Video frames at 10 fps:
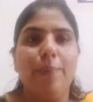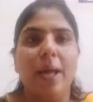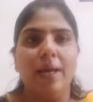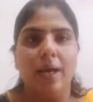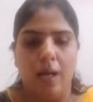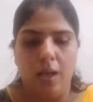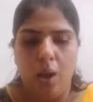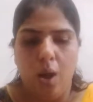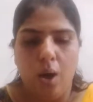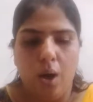Bengal
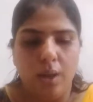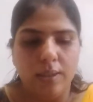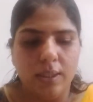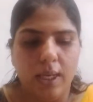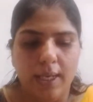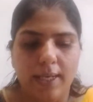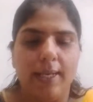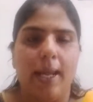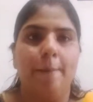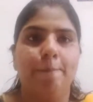on the India?